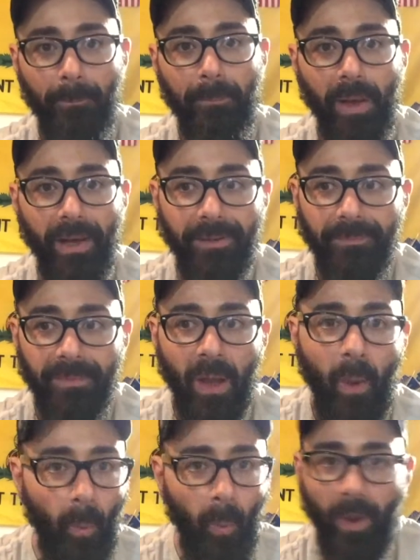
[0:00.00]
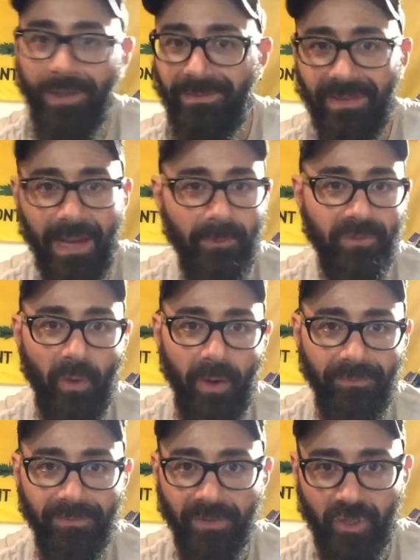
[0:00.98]
But once I was
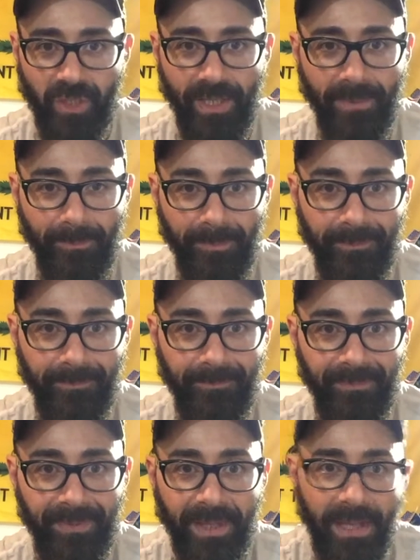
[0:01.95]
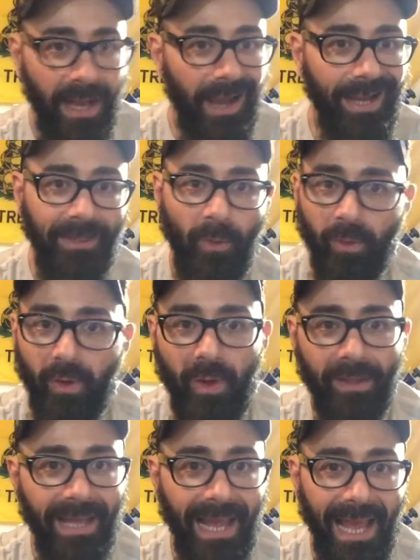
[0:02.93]
off the ship, I no
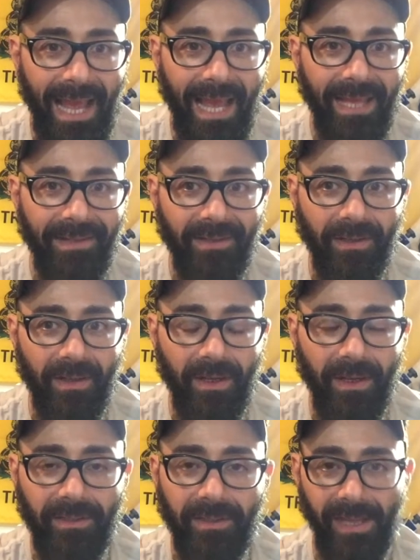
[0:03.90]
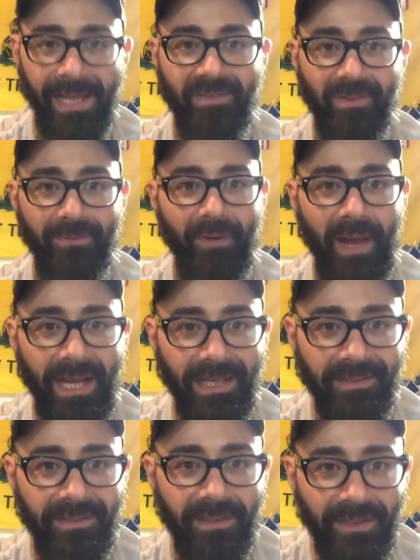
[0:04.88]
longer had a
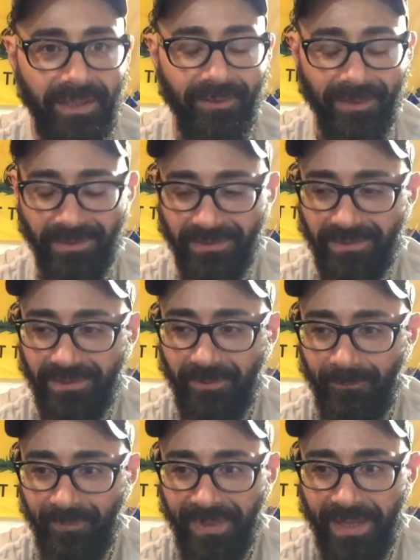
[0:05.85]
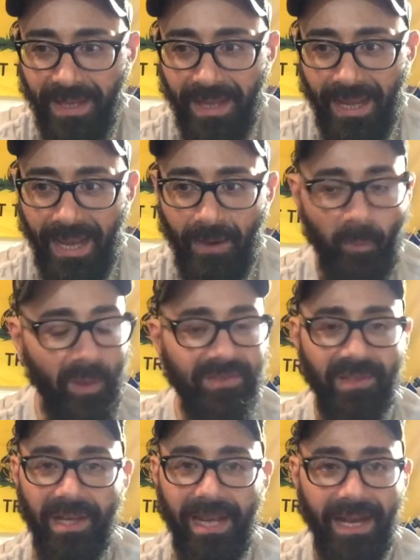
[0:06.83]
classified clearance. And
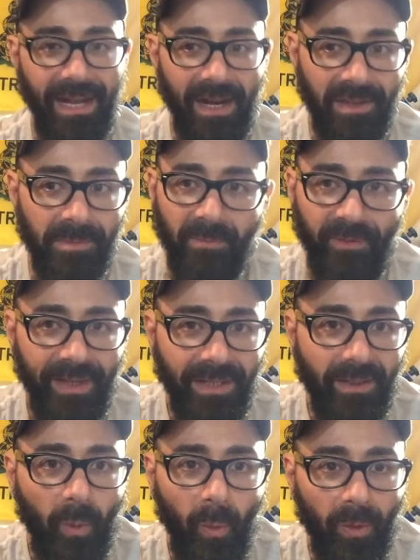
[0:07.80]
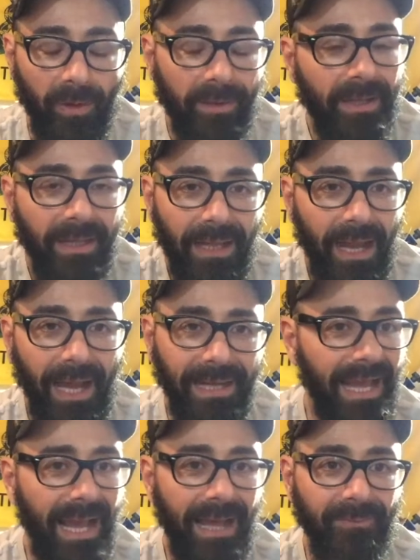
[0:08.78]
once I got out of the Marine Corps, I'd
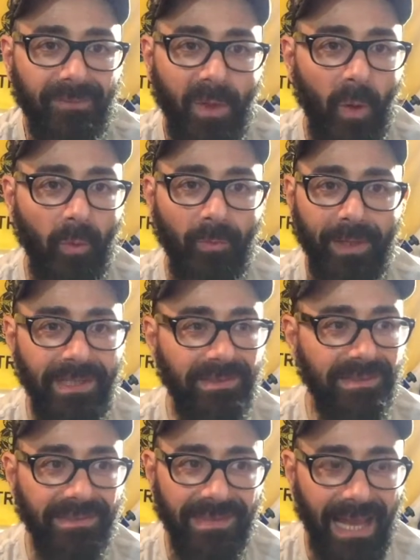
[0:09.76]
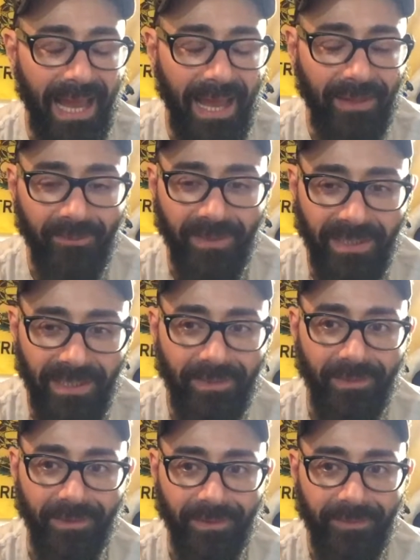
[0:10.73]
have no reason to have it
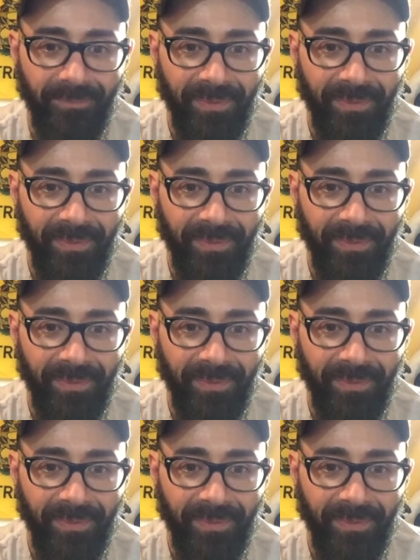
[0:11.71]
either.